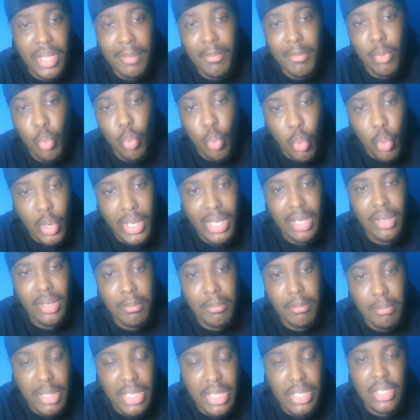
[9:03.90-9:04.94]
them will
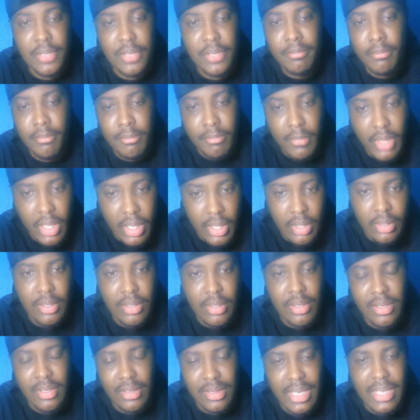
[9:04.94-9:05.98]
be
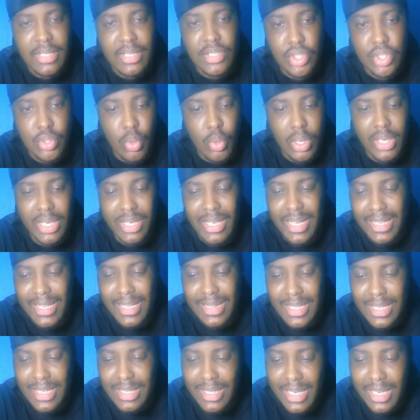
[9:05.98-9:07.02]
in that squad. And I
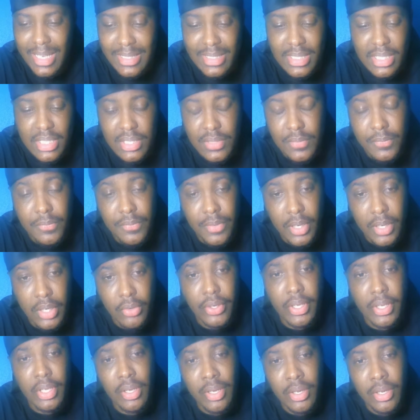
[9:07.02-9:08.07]
think that is
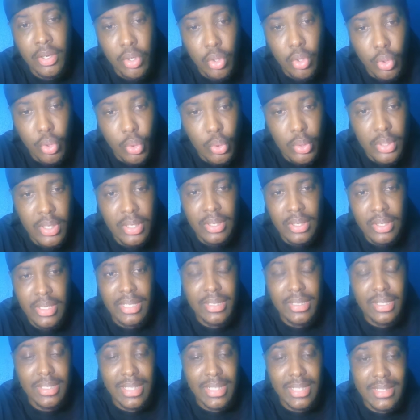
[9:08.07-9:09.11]
very good. I
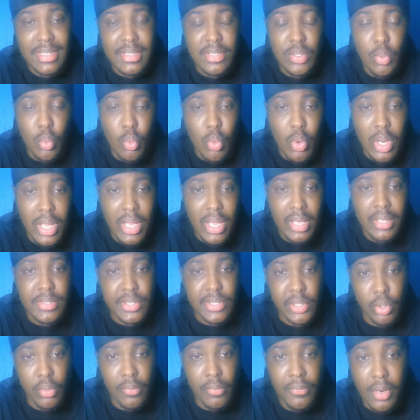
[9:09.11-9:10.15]
think that is a way to
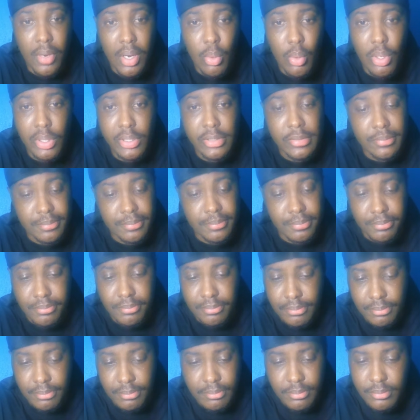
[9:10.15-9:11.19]
go forward.
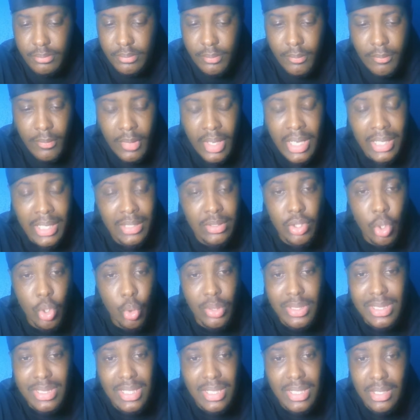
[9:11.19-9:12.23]
I
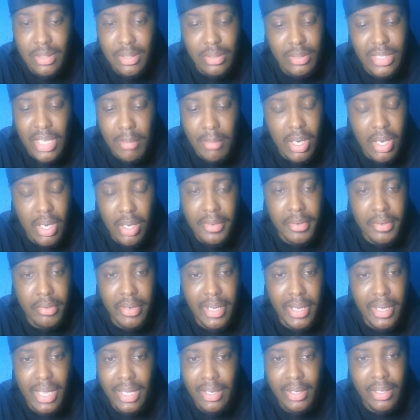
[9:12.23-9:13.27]
don't think Damari
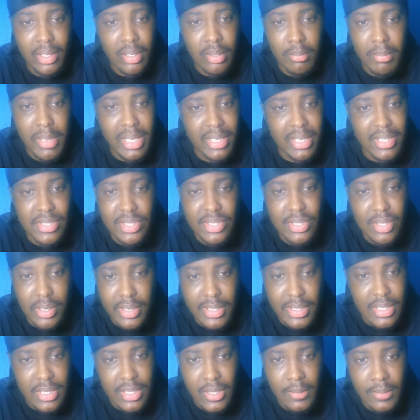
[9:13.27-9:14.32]
Gray and Leon Bailey
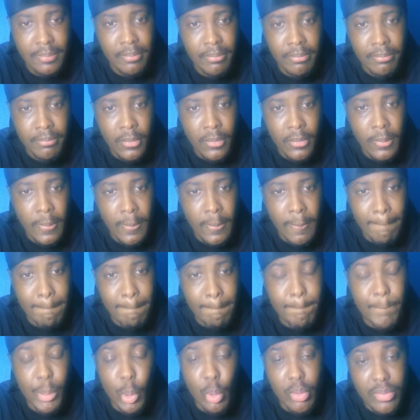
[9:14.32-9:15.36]
starting,
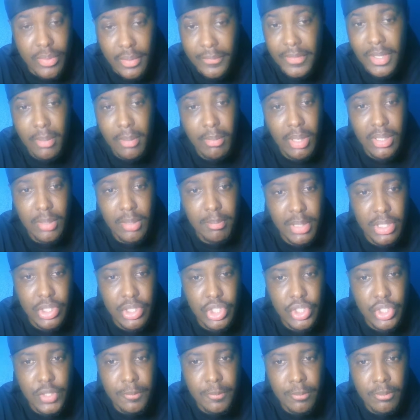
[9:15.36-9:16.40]
both of them on the
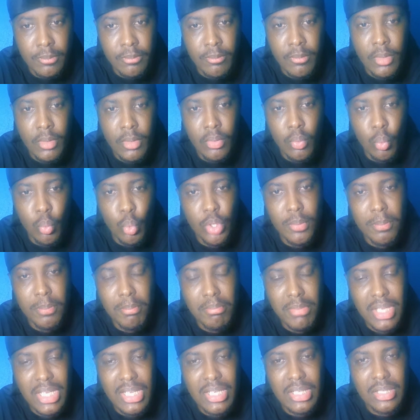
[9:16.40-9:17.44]
pitch, would
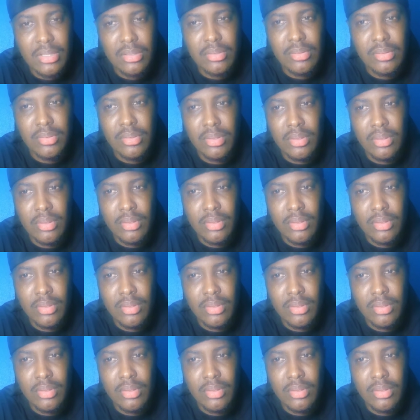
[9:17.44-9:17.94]
be